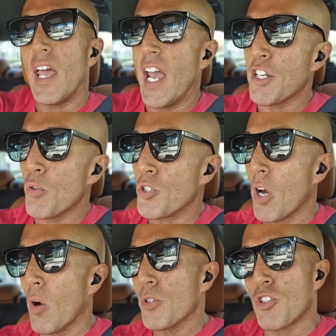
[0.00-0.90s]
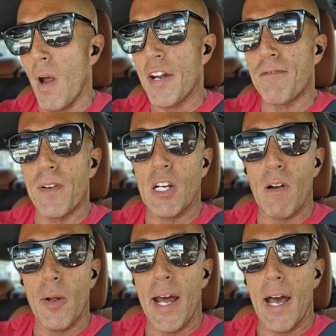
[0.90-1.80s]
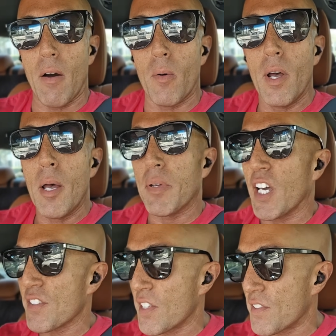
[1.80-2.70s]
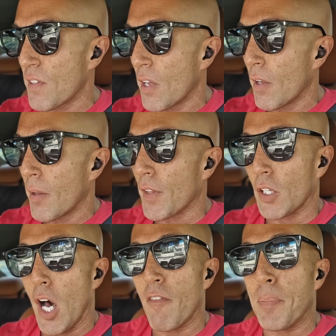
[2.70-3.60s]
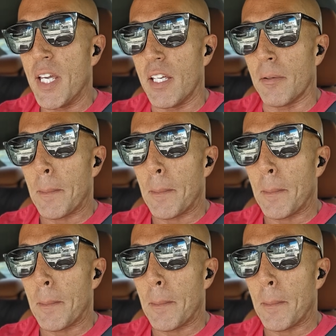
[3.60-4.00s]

and you don't try to figure out how, because it's the law of being.